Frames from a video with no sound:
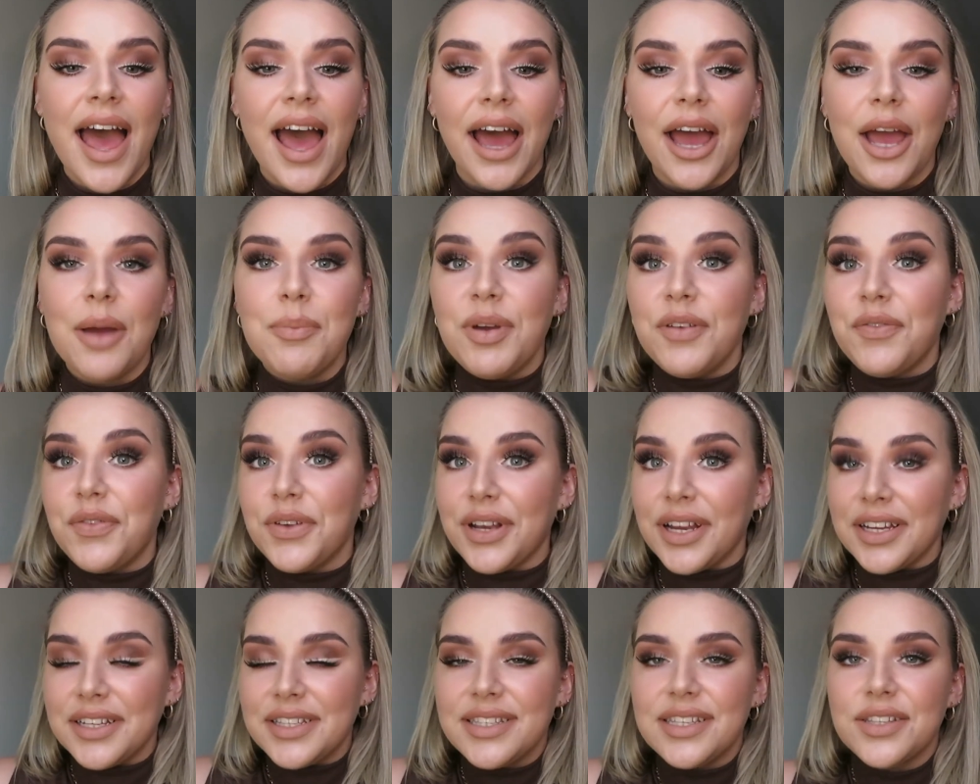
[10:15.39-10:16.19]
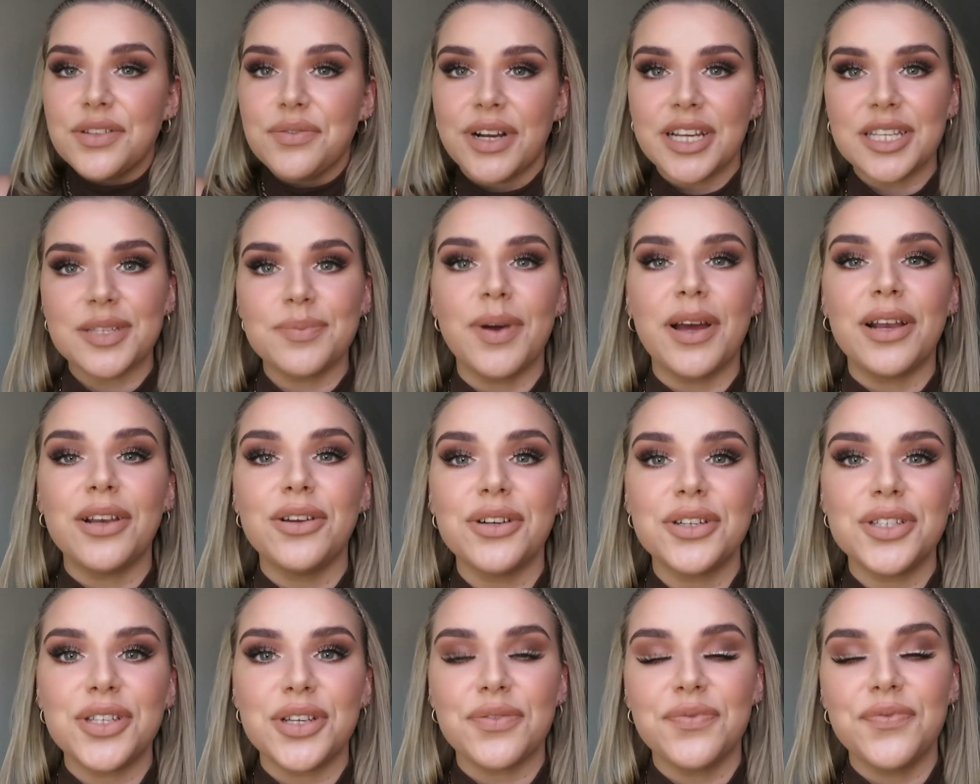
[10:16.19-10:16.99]
If you'd like to see the rest of my
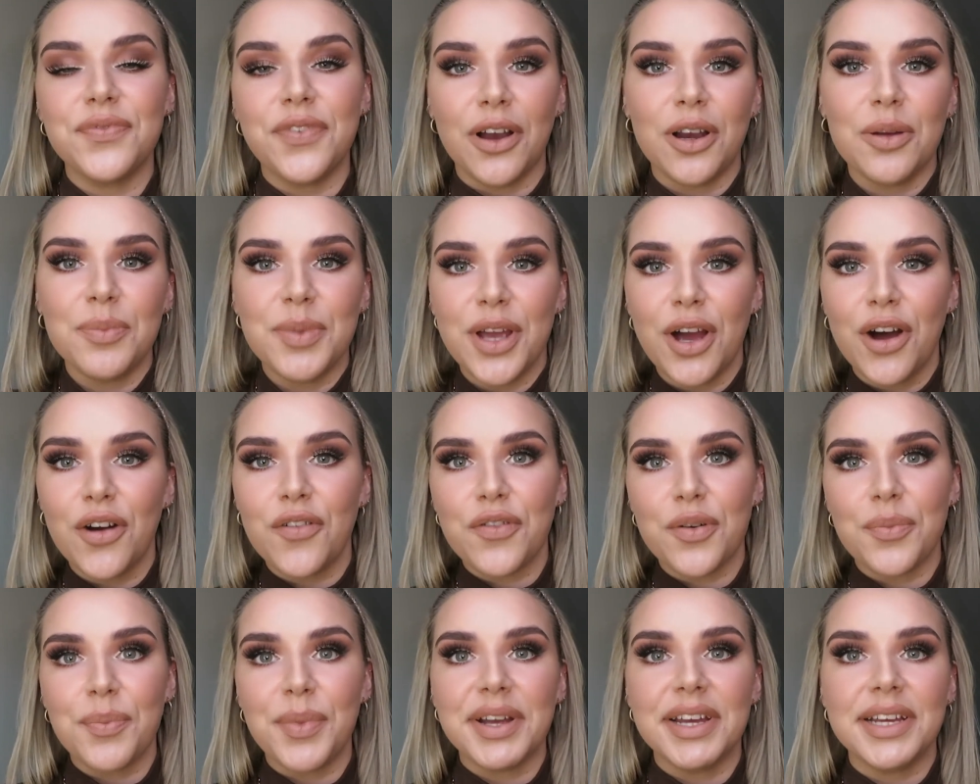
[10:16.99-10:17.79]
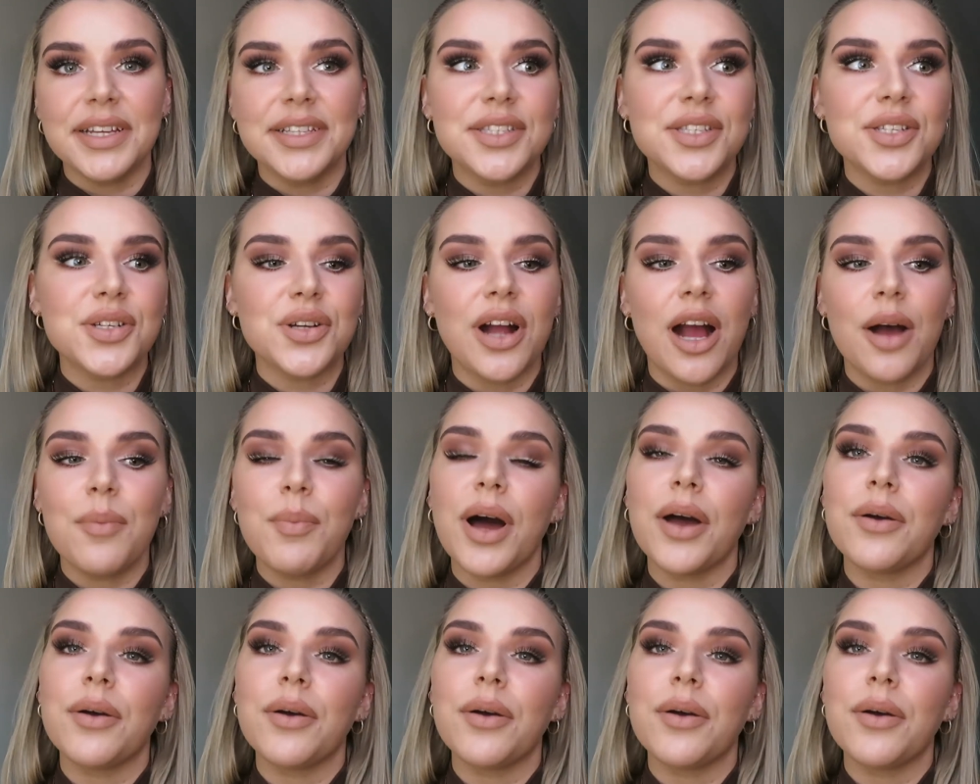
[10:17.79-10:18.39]
looks, you can follow me over on my Instagram.